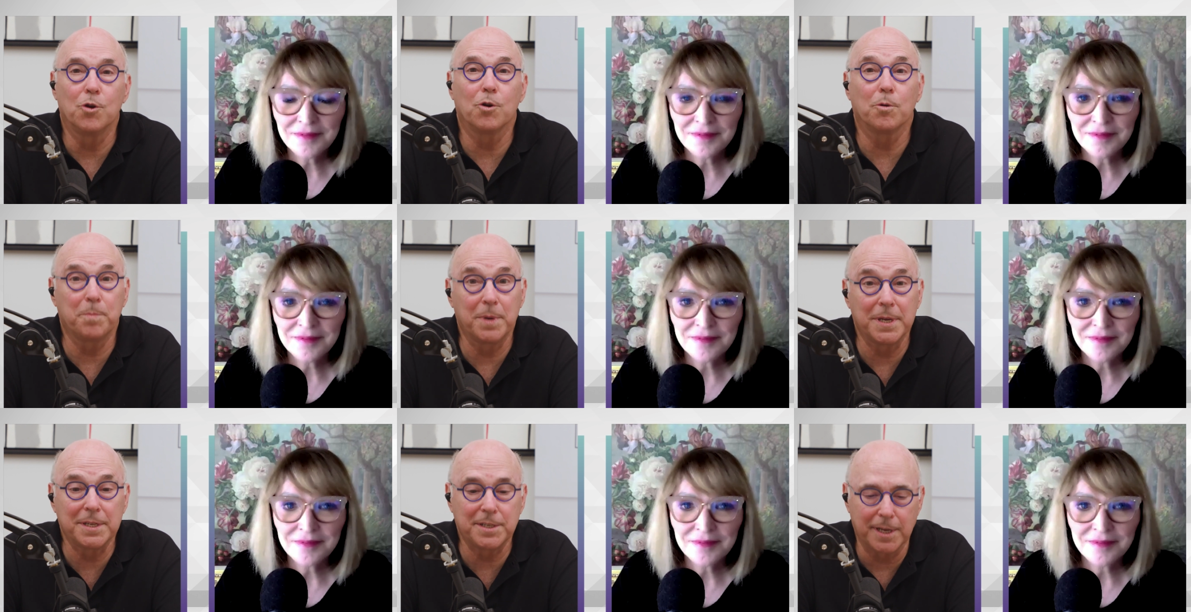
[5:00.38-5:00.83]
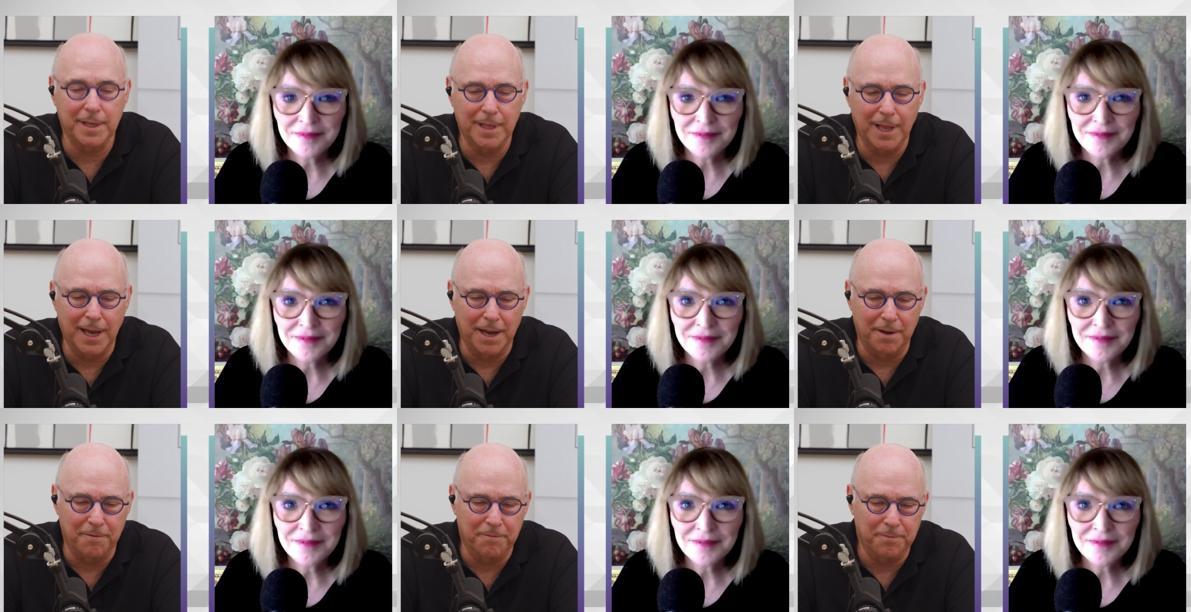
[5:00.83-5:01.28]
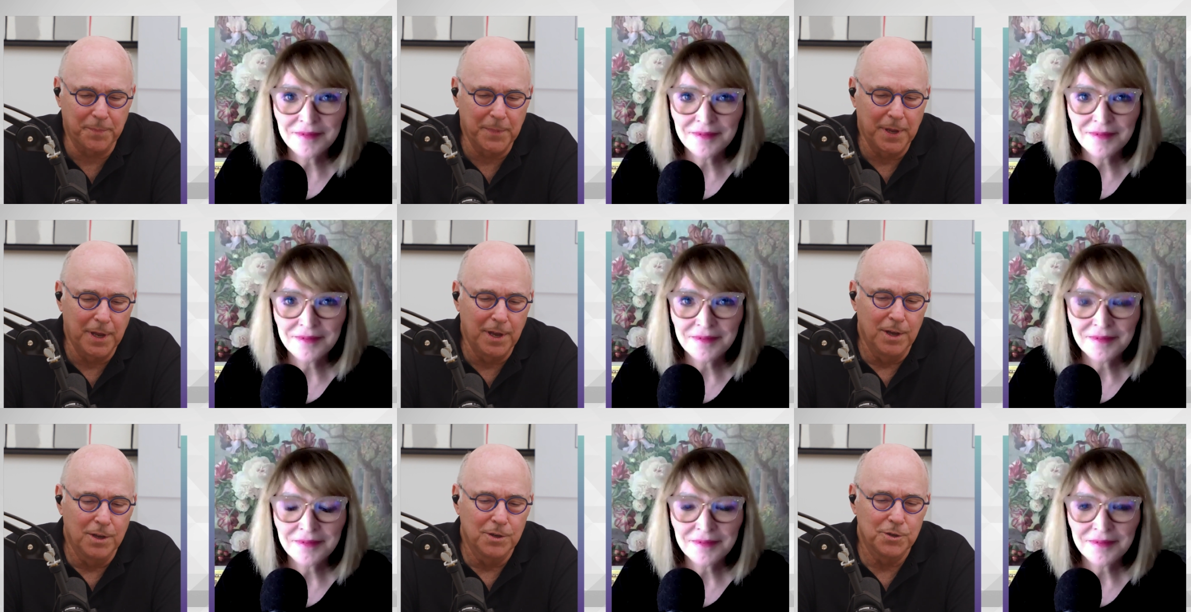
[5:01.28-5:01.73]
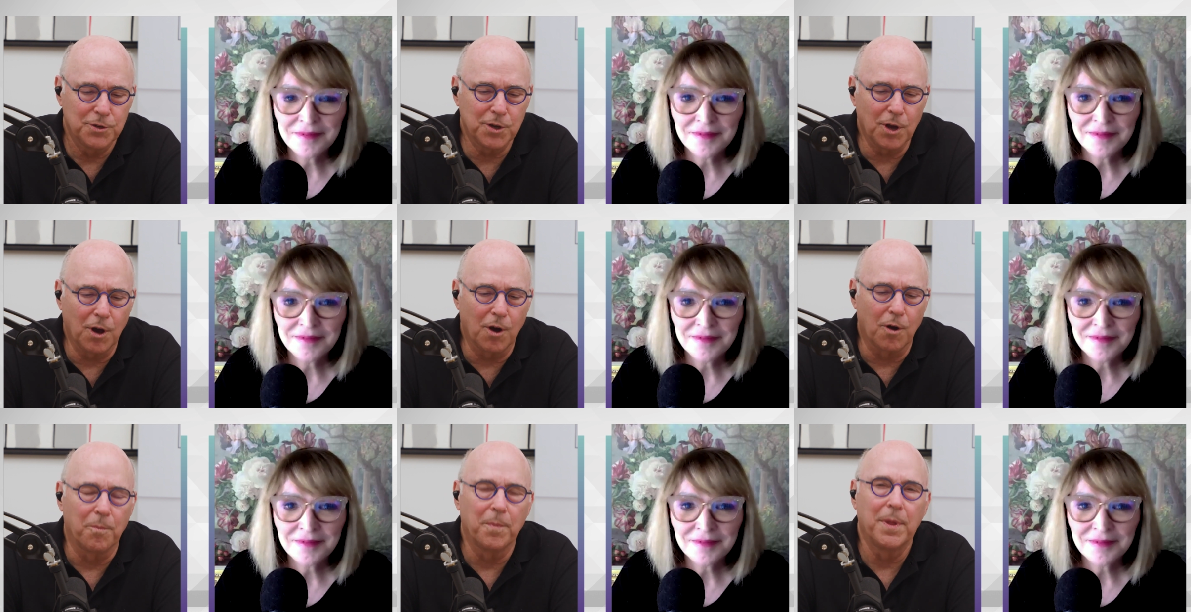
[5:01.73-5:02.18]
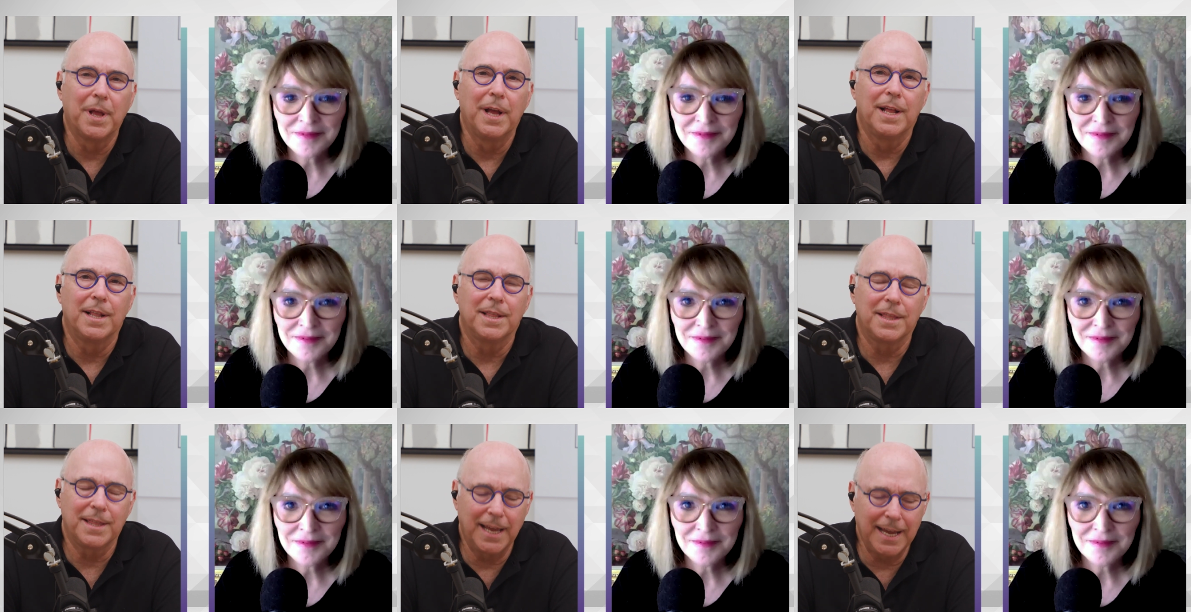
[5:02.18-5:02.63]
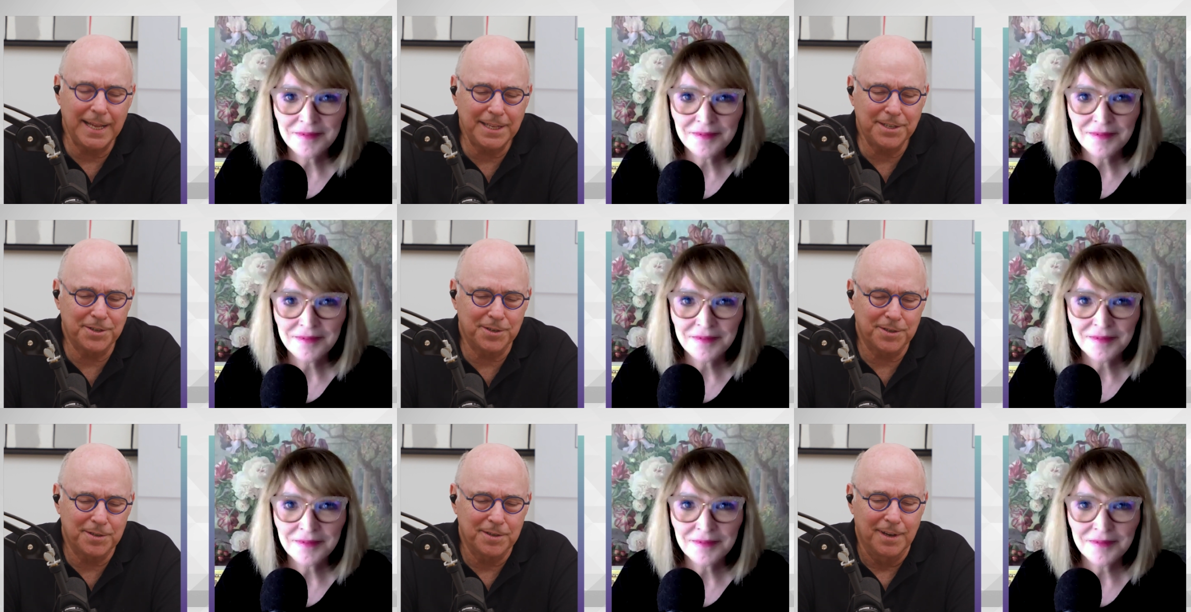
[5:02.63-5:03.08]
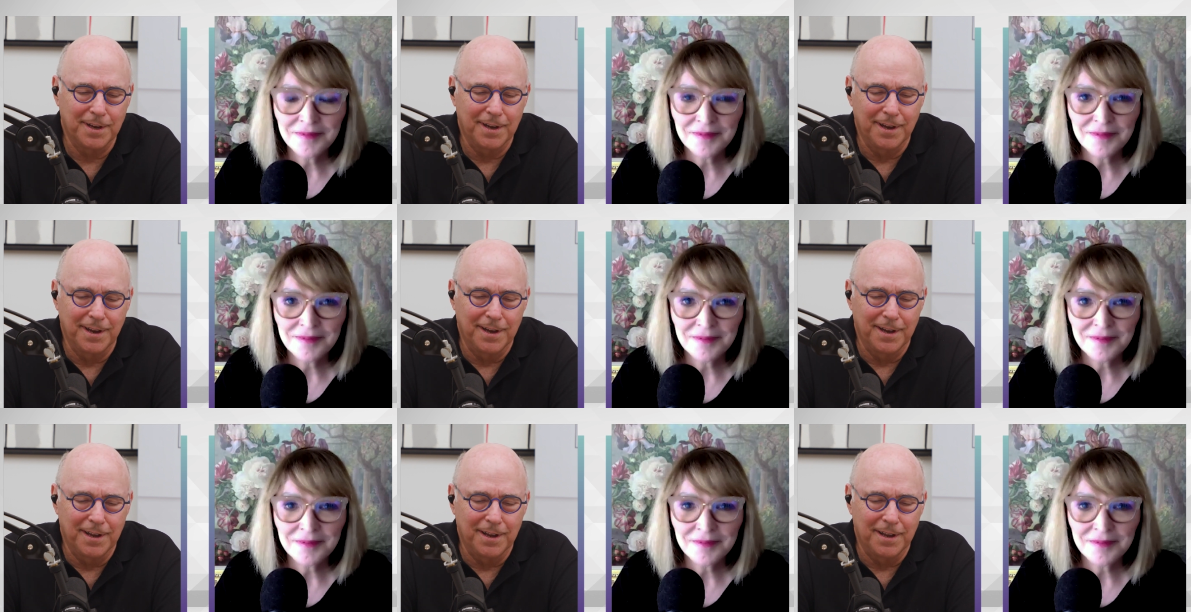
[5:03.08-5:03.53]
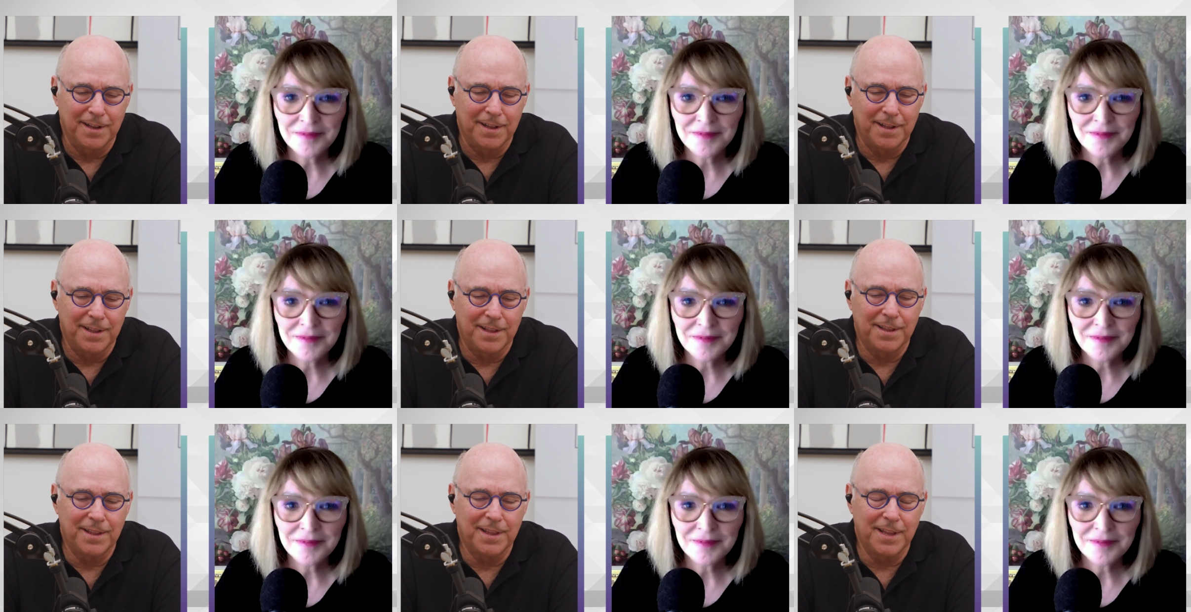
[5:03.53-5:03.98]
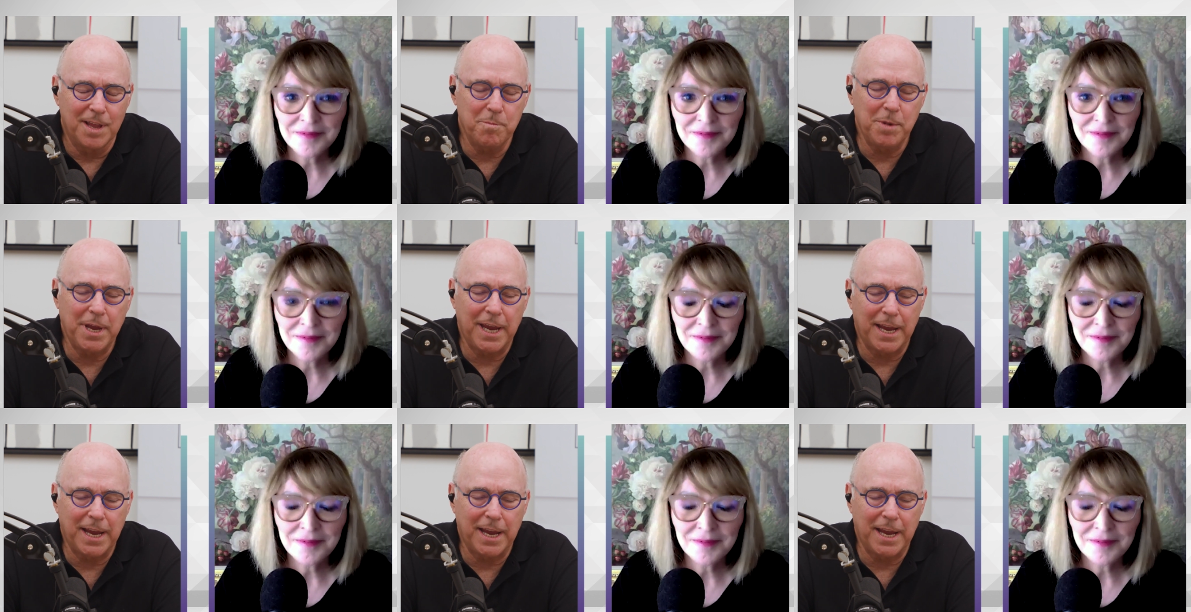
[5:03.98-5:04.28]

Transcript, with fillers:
Speaker 1: your busy life. So let's let